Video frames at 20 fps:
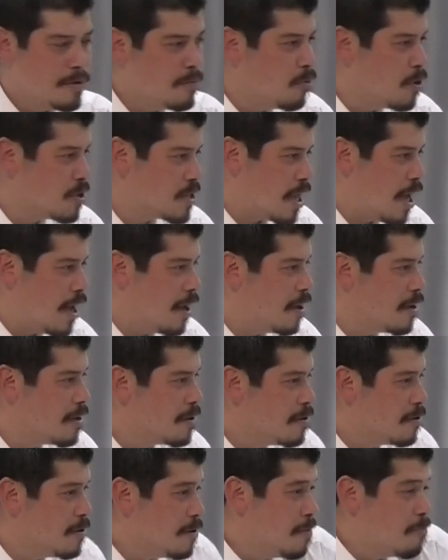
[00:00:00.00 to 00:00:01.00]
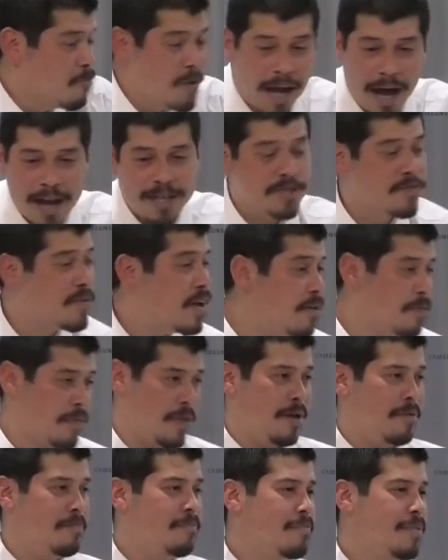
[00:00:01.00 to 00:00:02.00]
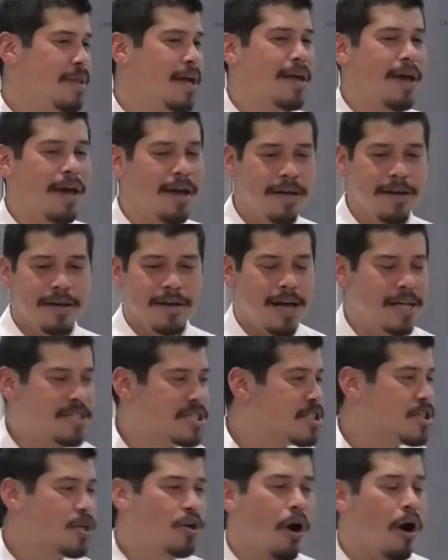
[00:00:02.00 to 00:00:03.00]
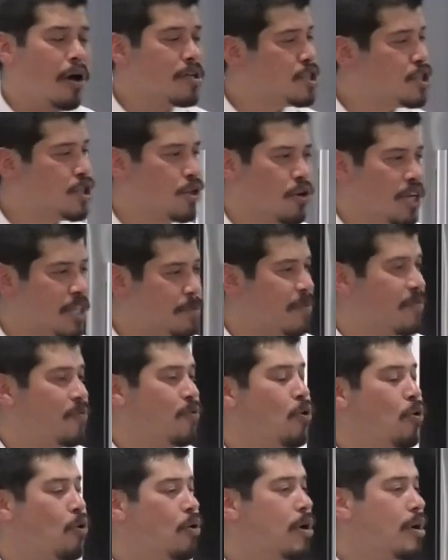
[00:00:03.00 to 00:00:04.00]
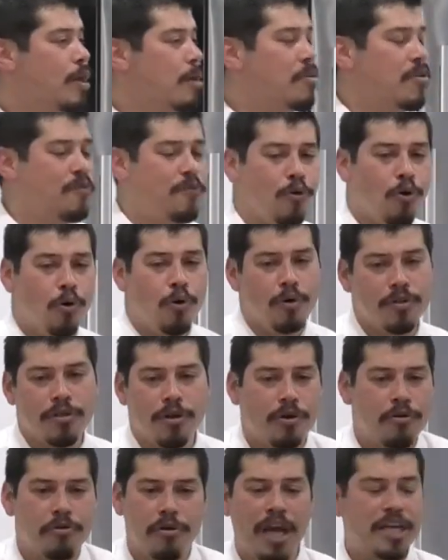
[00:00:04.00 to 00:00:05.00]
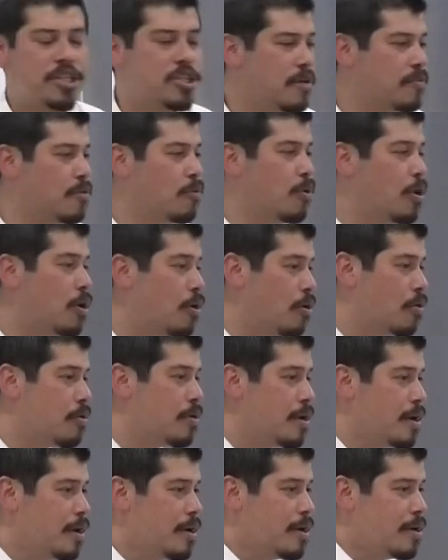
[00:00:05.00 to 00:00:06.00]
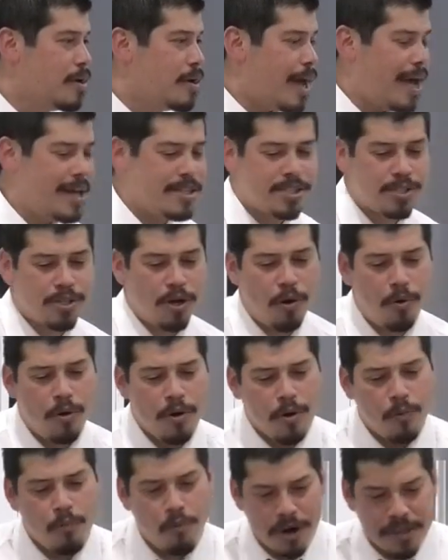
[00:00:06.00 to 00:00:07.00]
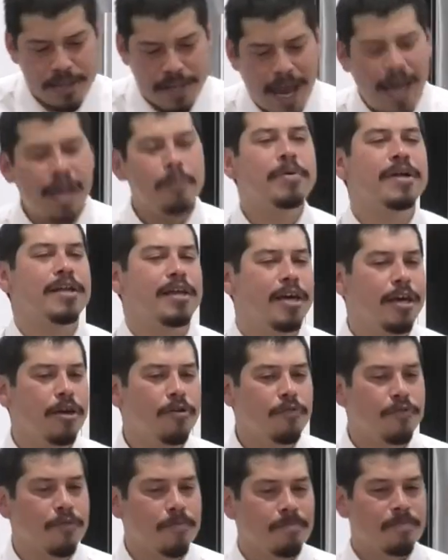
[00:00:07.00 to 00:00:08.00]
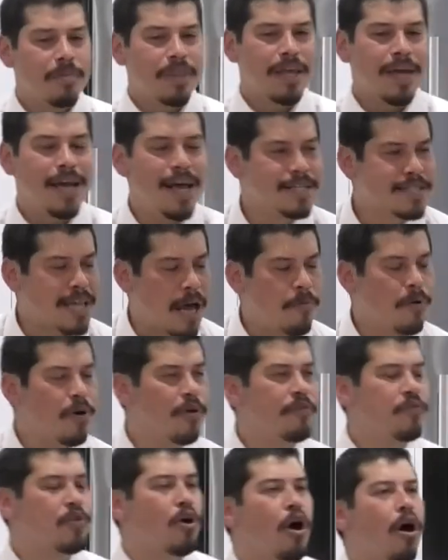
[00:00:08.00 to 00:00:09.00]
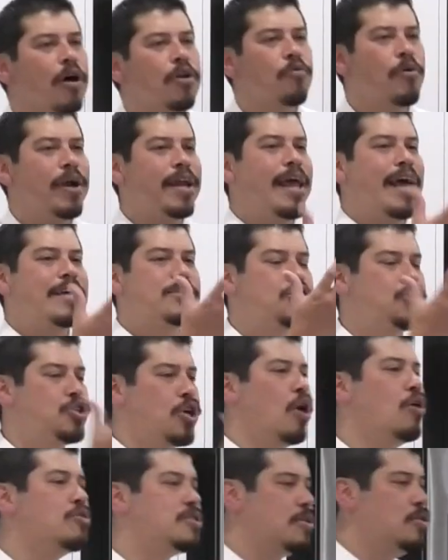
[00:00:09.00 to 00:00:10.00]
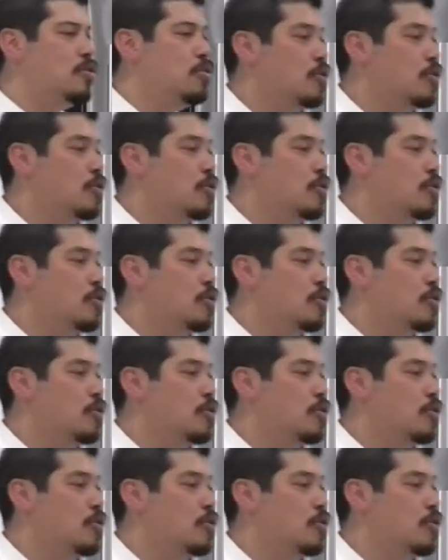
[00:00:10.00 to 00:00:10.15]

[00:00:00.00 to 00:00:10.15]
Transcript: what they regardless of anything, okay? It's just God's choice before, before the creation of the world. And so what they believe is that, well, if God already has chosen